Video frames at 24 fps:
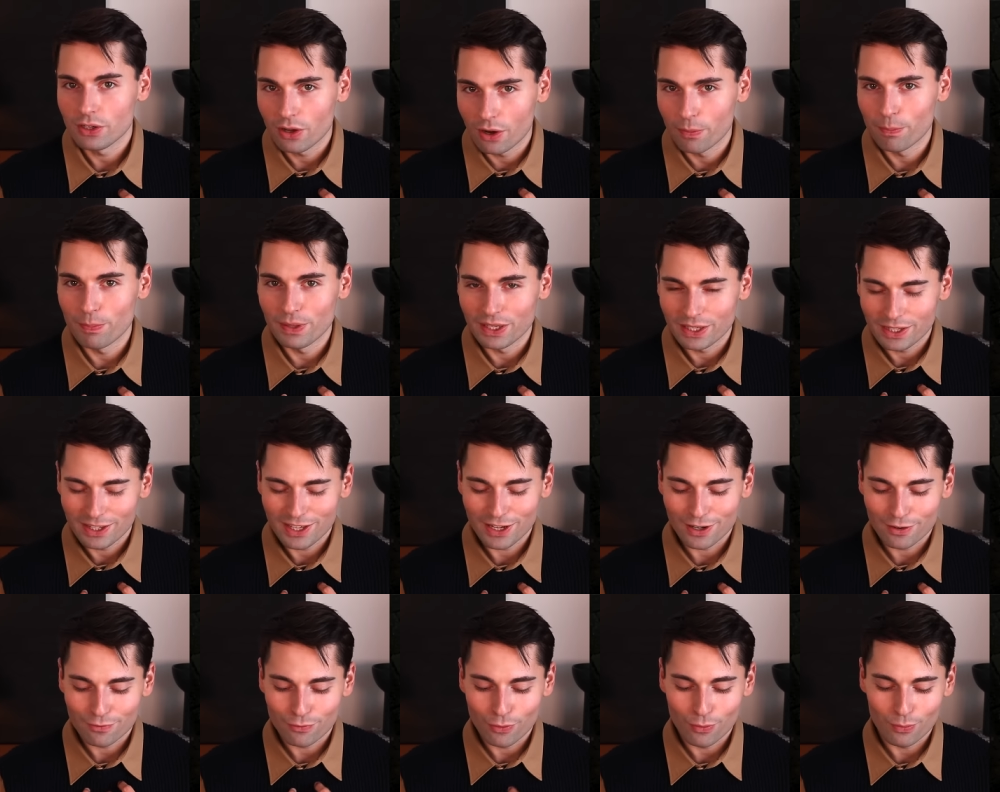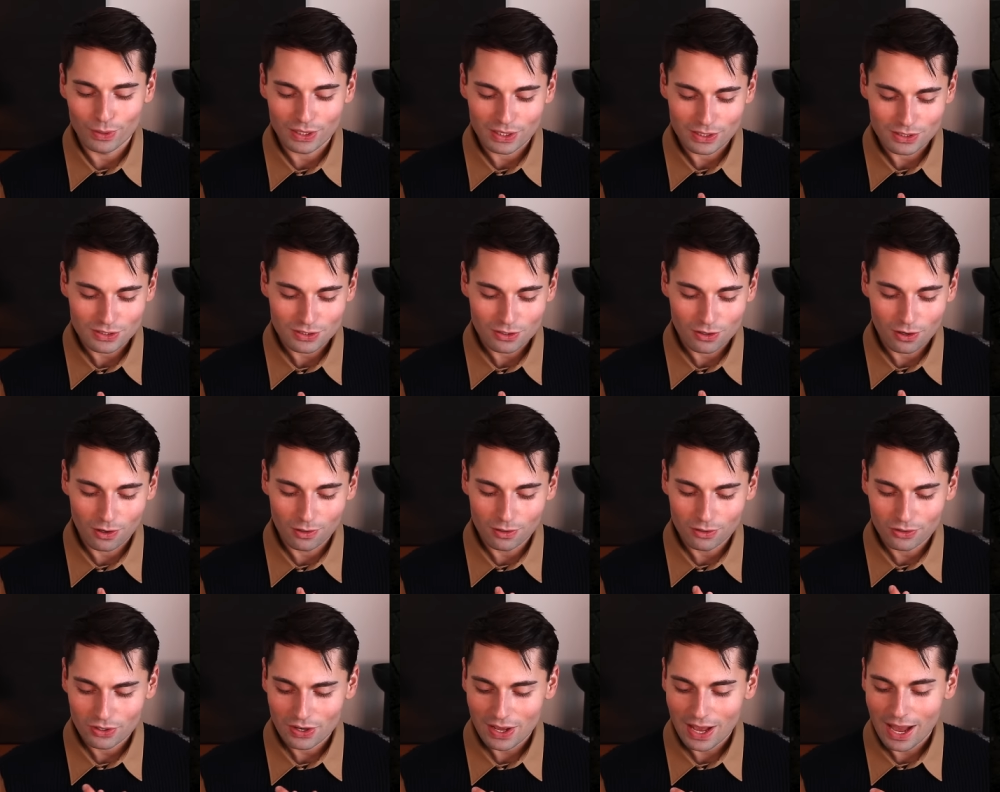not been careful with his
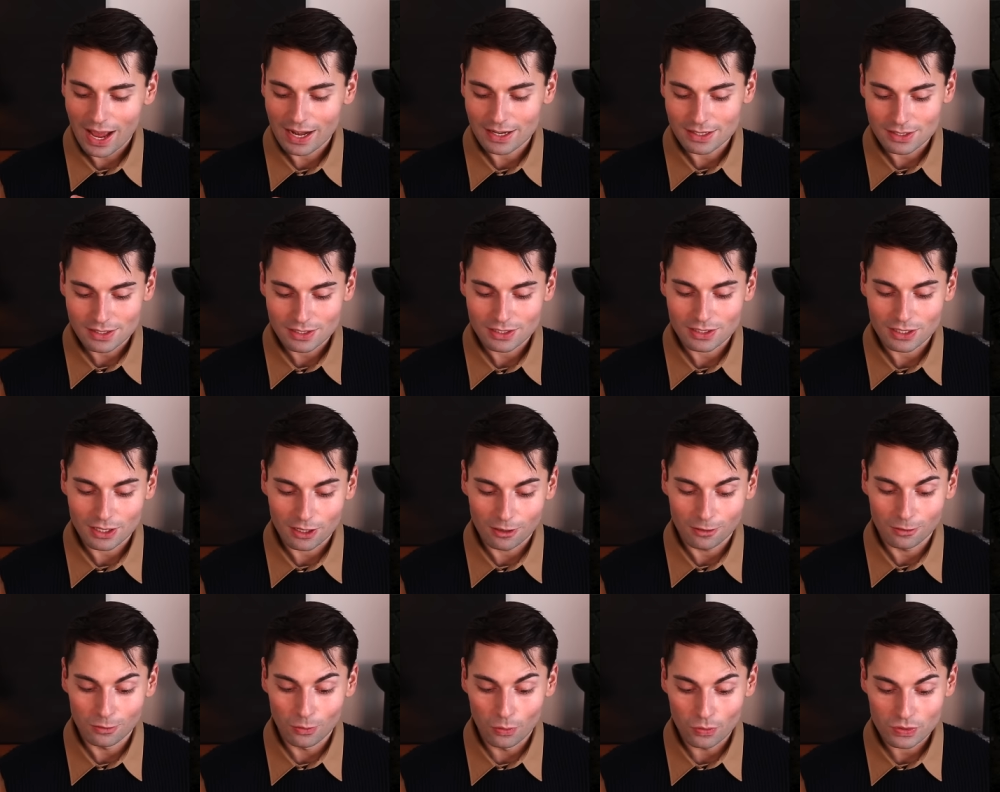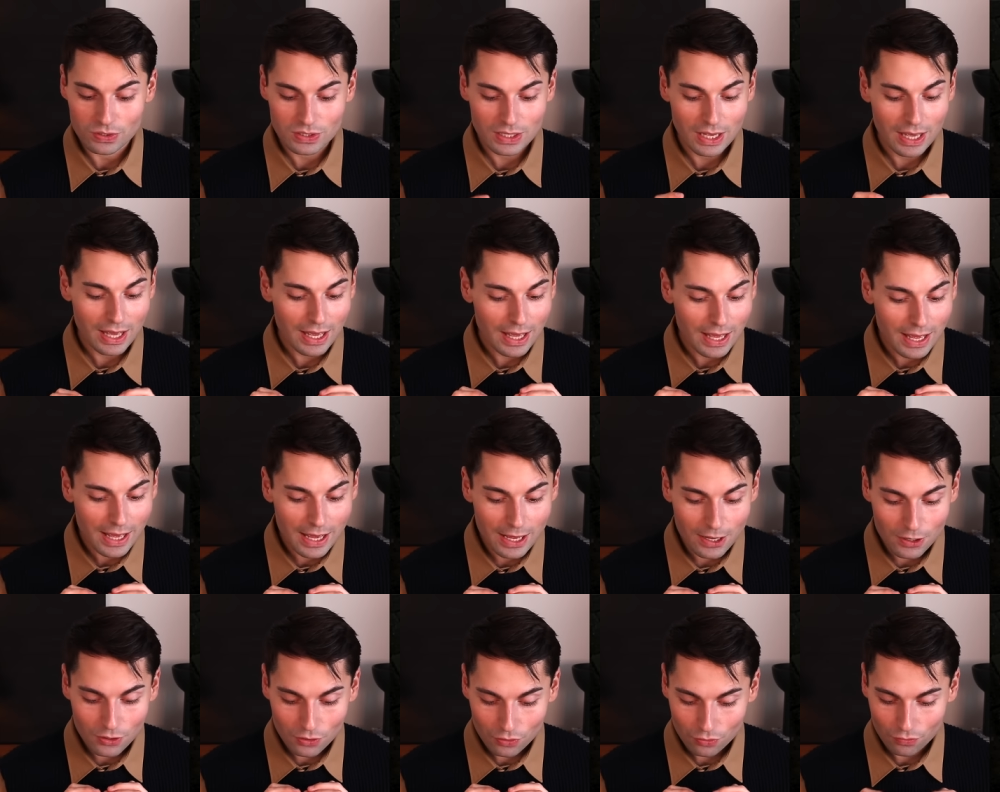color and it still looks
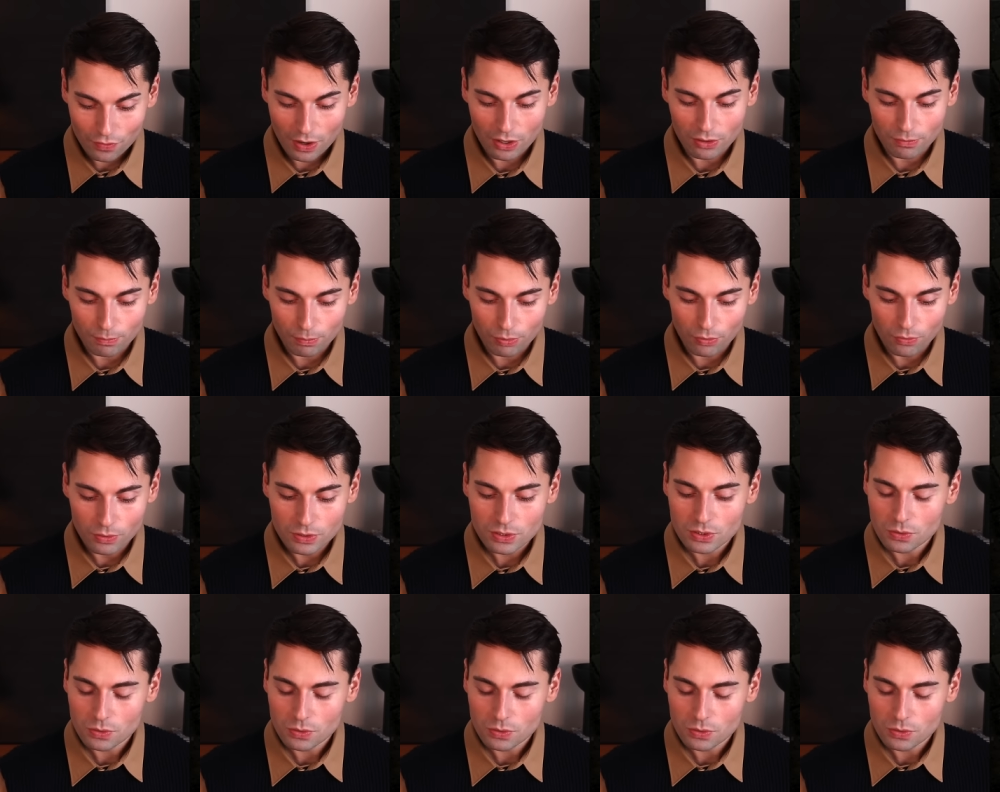incredible.